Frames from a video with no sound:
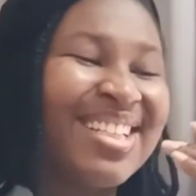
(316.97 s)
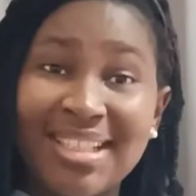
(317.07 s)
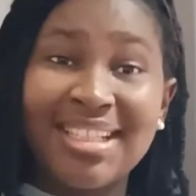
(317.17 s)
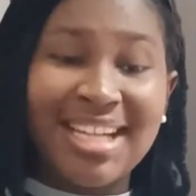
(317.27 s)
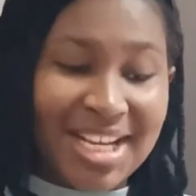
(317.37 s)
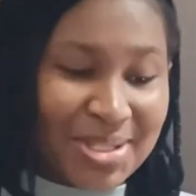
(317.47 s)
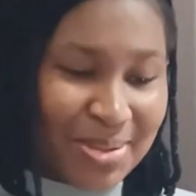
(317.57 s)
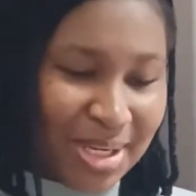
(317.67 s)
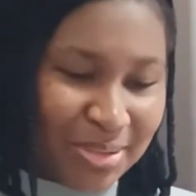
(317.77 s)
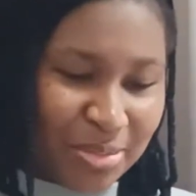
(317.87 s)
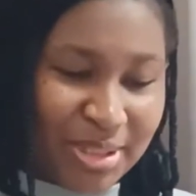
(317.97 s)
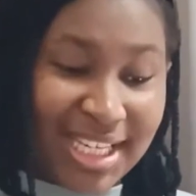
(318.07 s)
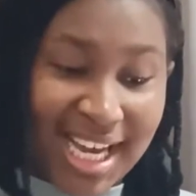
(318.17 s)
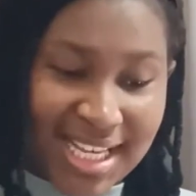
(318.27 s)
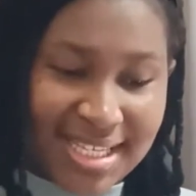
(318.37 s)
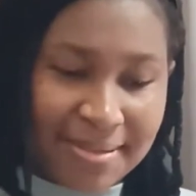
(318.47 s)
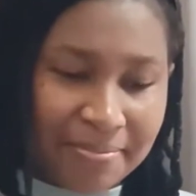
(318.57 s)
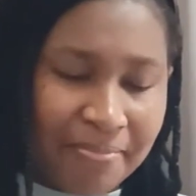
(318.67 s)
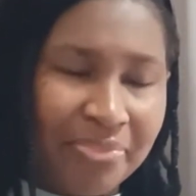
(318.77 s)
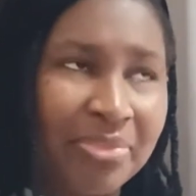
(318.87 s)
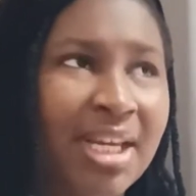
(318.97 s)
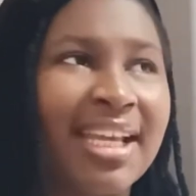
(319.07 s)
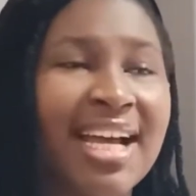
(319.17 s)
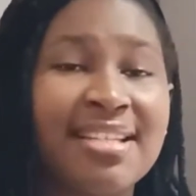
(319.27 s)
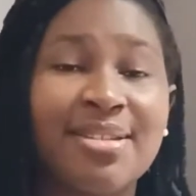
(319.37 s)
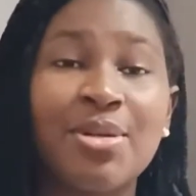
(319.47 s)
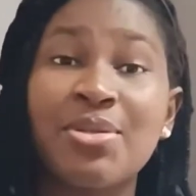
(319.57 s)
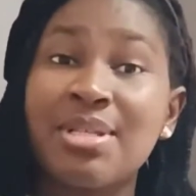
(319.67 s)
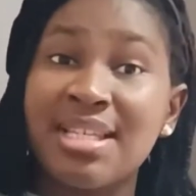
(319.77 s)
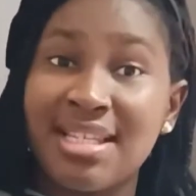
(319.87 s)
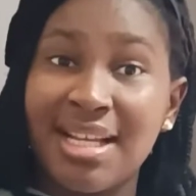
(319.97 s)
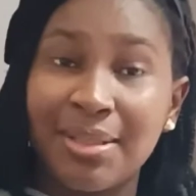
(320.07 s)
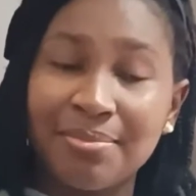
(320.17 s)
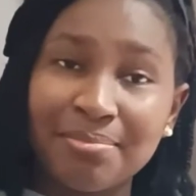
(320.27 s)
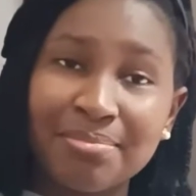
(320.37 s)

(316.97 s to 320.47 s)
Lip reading: So the next one will be gas. Gas is also seasonal.